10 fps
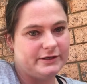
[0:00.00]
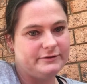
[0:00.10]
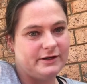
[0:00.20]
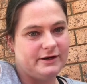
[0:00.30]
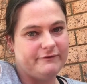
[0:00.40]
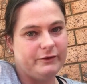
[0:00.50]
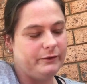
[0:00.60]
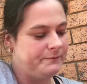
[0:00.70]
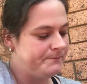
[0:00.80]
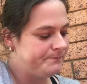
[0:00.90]
are. I love
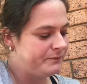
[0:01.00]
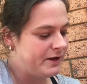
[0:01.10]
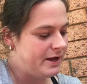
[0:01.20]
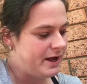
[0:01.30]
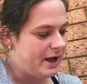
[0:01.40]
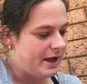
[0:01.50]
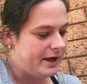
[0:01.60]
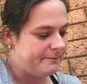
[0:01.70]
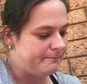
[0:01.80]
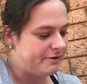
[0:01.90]
you.
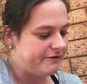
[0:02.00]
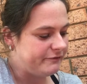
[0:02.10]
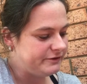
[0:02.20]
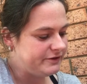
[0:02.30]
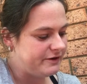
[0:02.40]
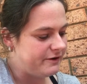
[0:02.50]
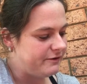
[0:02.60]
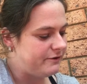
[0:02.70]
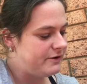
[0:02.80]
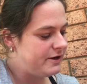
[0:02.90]
But I've
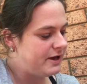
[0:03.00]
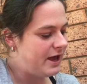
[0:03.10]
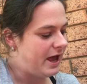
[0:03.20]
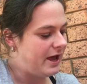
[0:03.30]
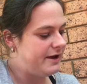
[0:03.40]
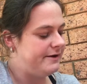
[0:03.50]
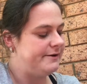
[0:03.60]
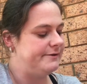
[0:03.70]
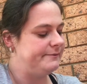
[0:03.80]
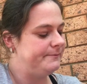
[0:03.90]
also
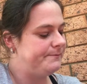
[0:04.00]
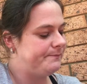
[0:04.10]
found